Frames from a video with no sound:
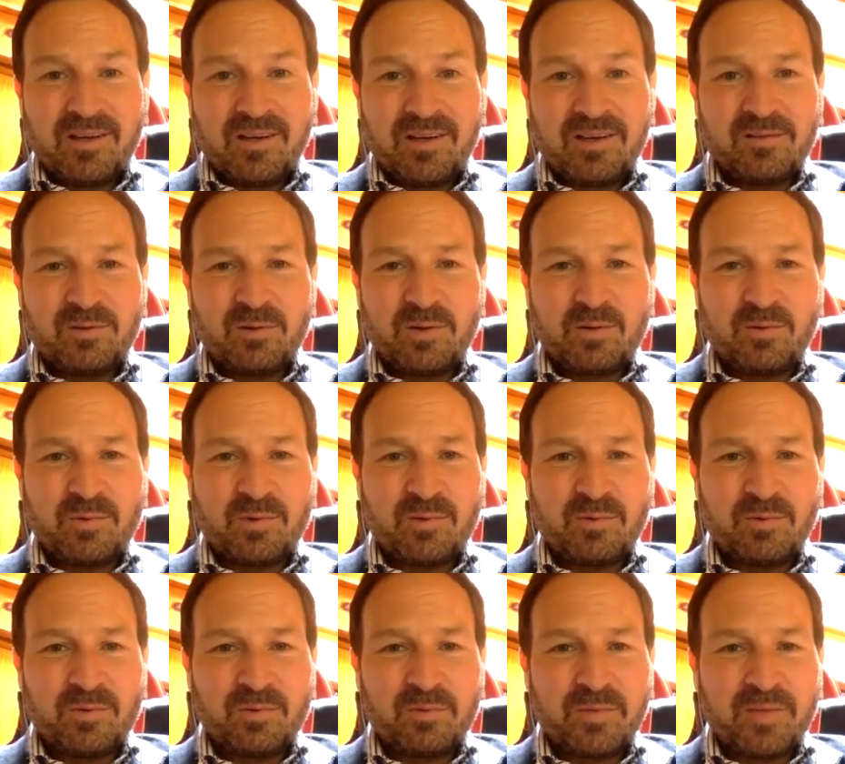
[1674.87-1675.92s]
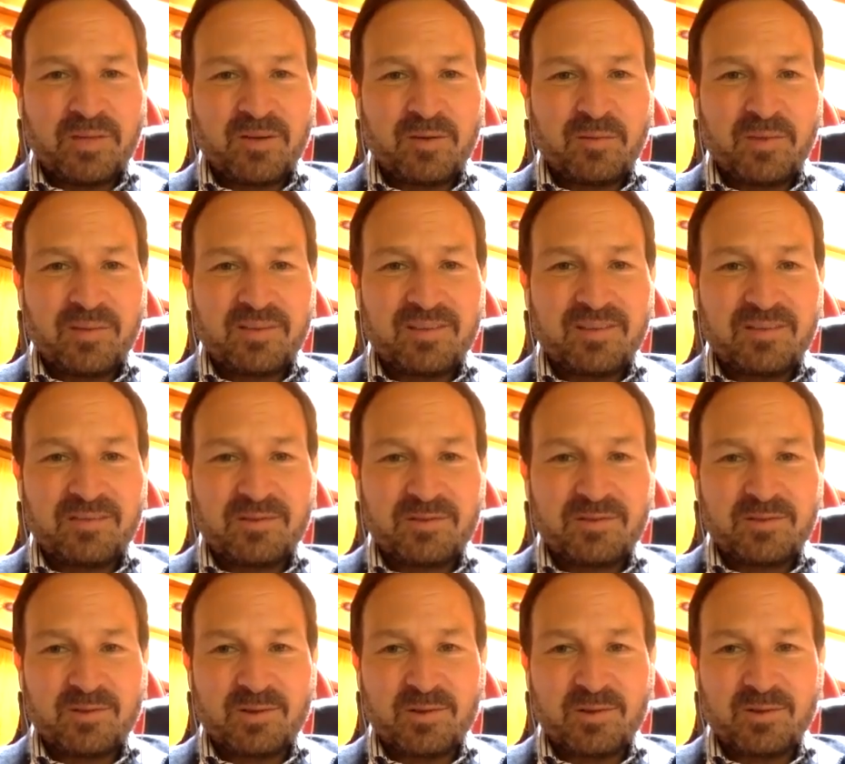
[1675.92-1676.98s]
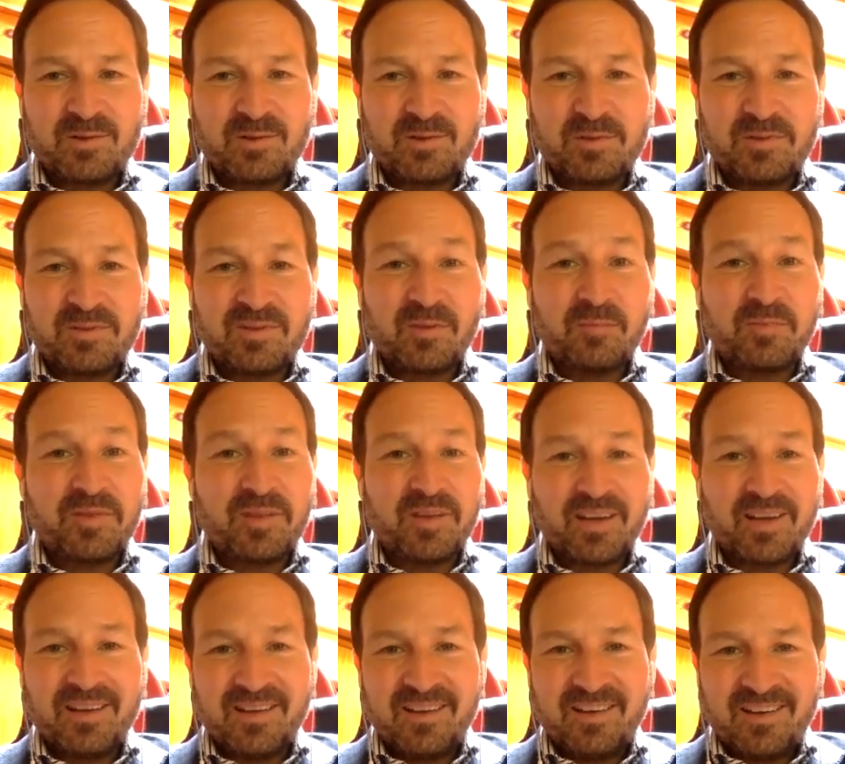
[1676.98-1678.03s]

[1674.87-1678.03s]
to do, and we'll make our best efforts to contribute something.